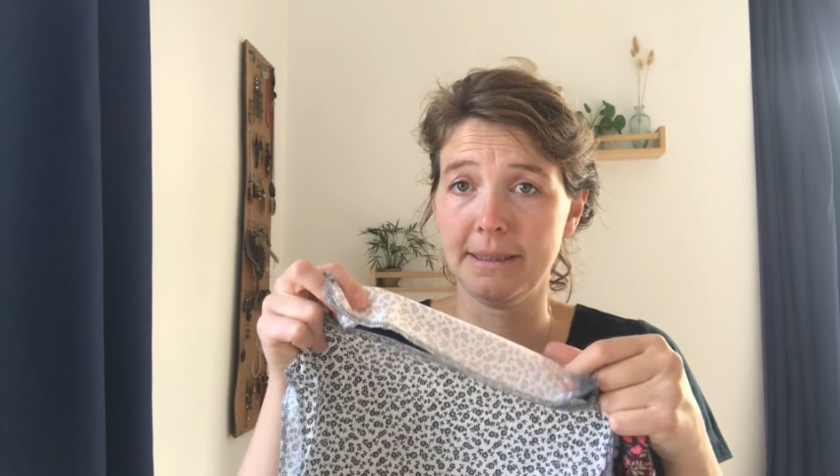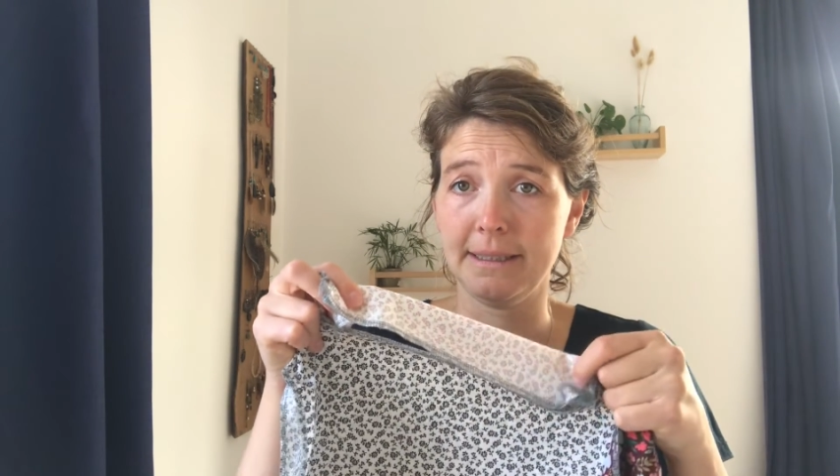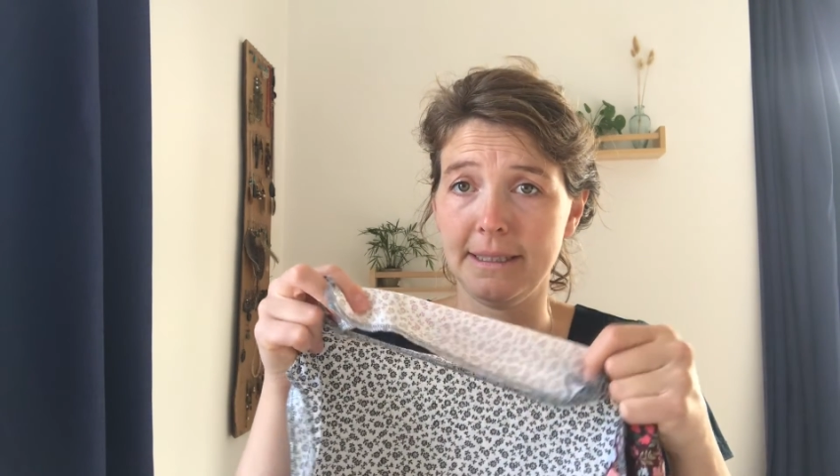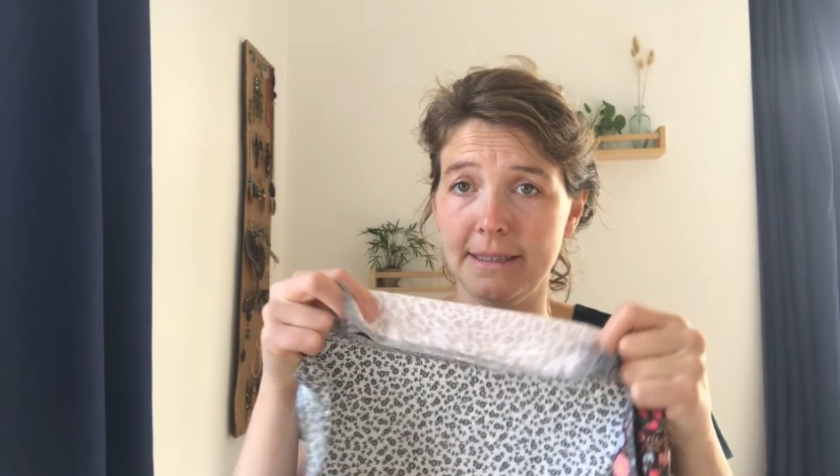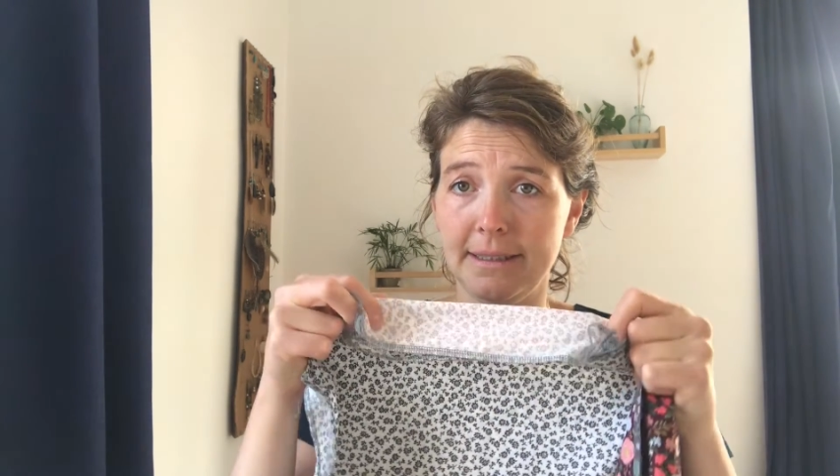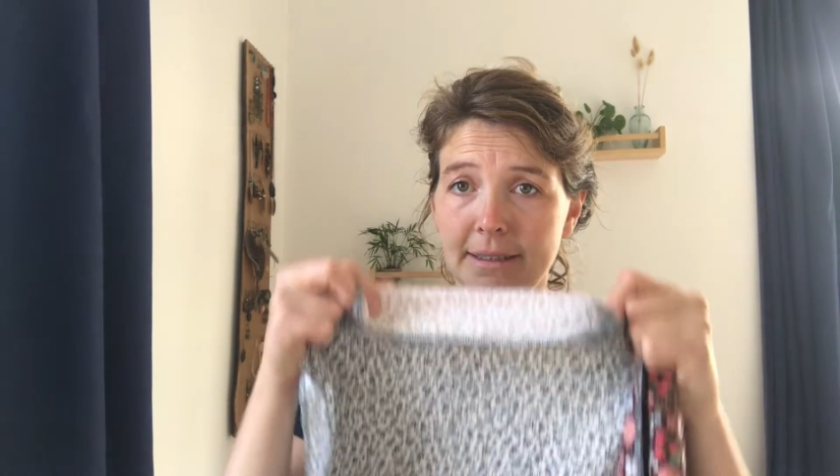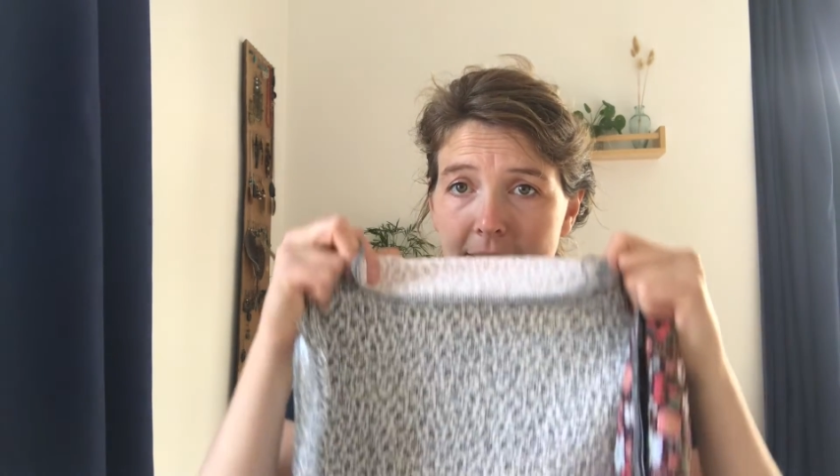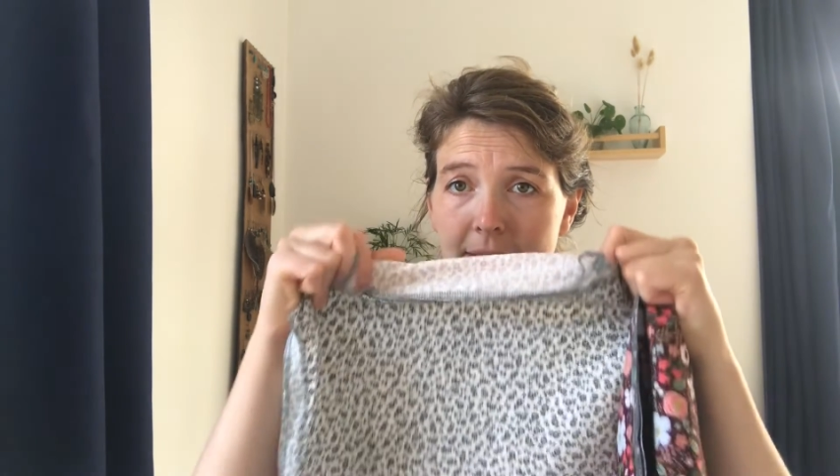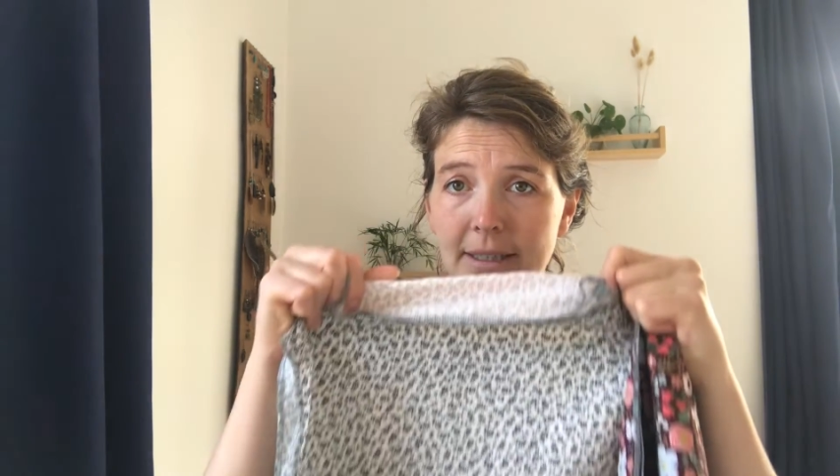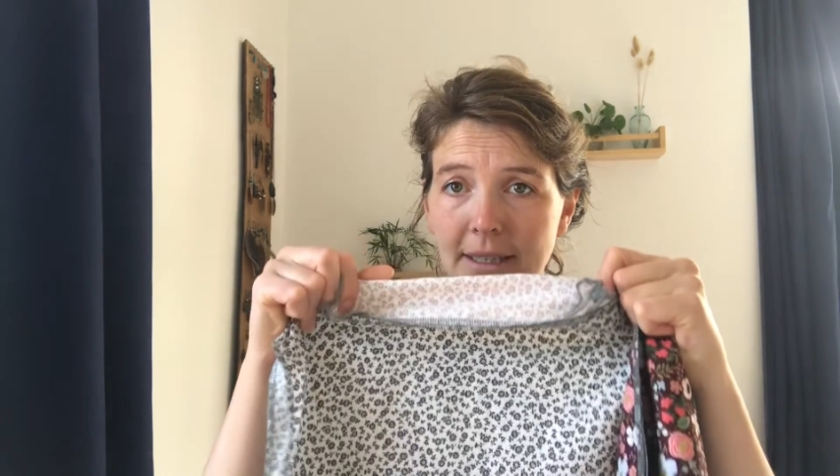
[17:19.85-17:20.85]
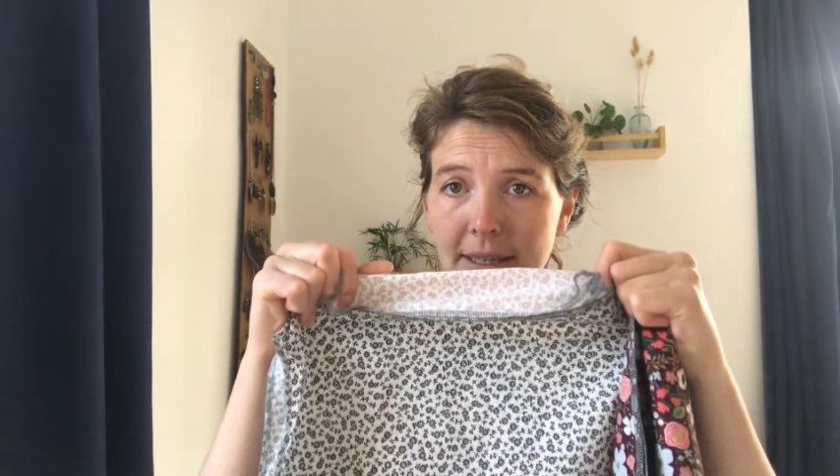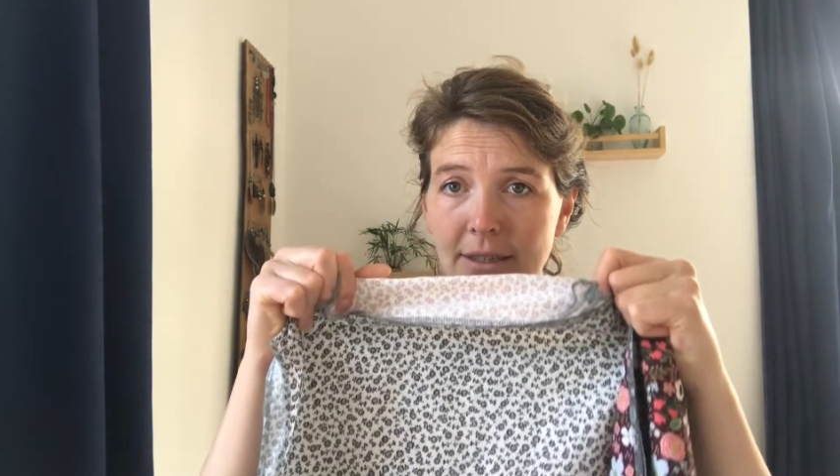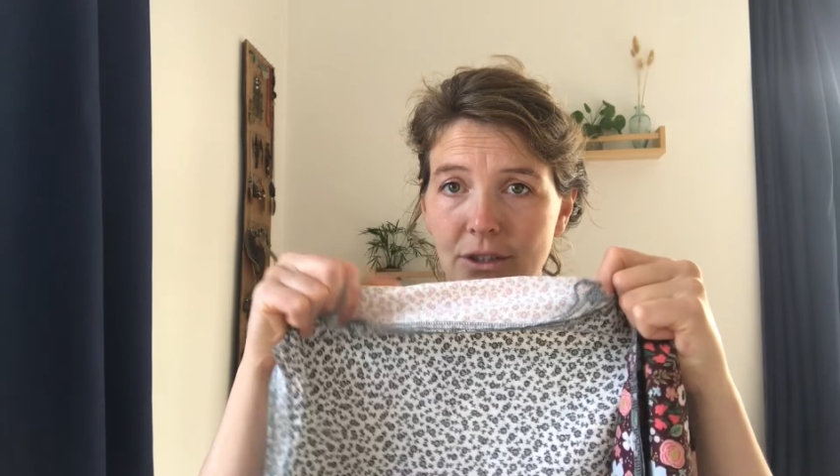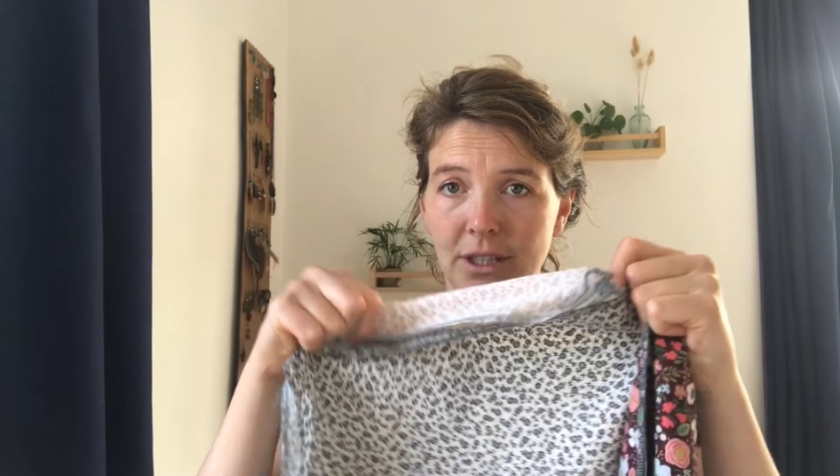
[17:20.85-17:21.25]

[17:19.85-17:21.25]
this on the edge,